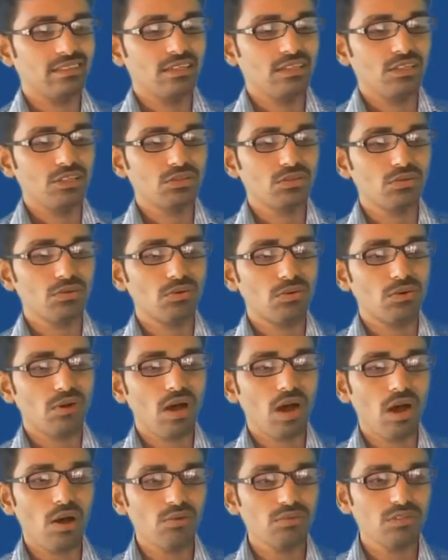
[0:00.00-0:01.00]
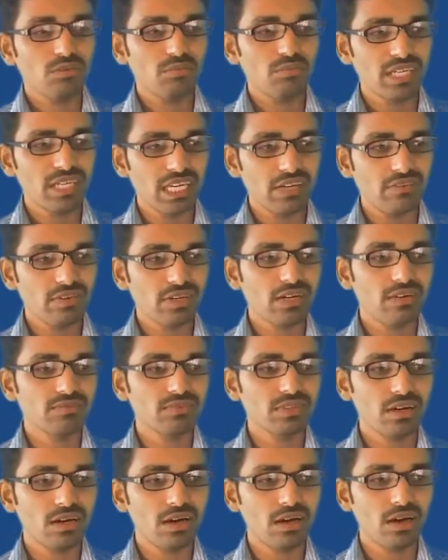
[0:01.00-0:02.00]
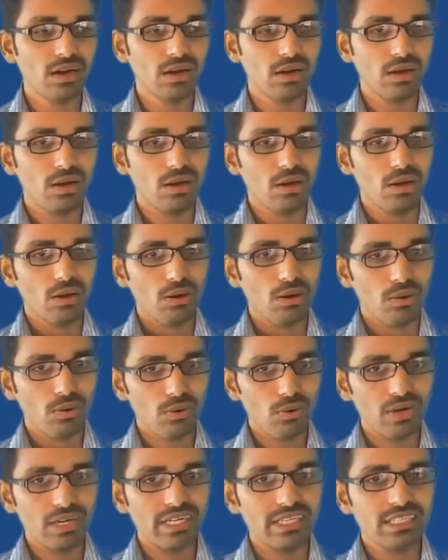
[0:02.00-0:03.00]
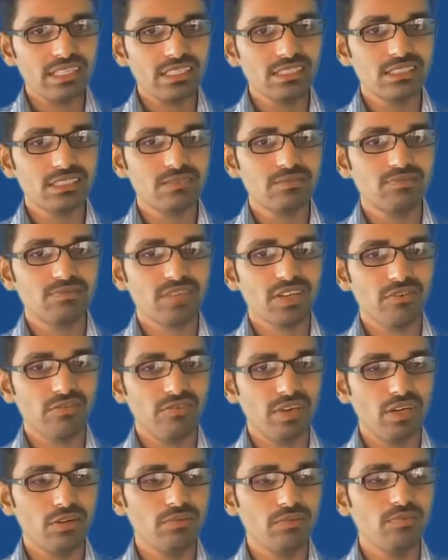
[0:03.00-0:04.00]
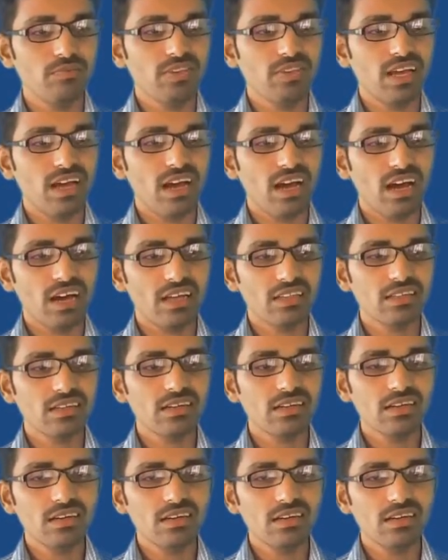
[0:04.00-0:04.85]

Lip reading: So how the behavior of the voltage wave on the